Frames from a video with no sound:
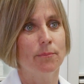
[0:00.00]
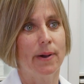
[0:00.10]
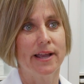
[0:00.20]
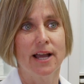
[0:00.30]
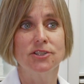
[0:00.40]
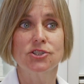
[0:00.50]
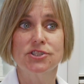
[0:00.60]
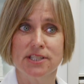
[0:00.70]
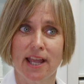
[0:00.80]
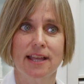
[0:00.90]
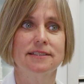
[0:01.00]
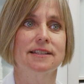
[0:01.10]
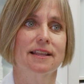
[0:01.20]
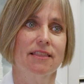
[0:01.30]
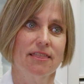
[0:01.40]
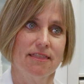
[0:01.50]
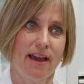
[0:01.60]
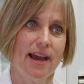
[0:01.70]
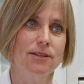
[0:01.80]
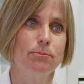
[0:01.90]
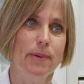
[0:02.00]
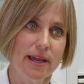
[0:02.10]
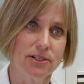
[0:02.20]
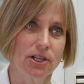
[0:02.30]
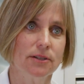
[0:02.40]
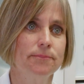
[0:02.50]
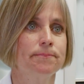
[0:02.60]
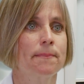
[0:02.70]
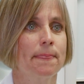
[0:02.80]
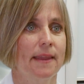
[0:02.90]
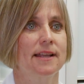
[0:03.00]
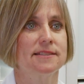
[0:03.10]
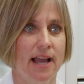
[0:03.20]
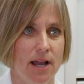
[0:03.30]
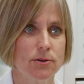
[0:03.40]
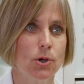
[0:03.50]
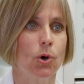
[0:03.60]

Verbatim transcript: By understanding that better, it's our